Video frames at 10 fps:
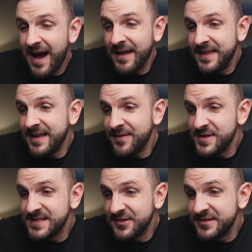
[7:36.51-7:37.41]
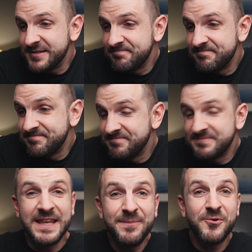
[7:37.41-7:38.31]
I think I'm just gonna
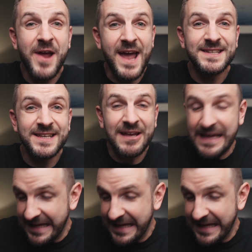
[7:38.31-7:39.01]
keep creating,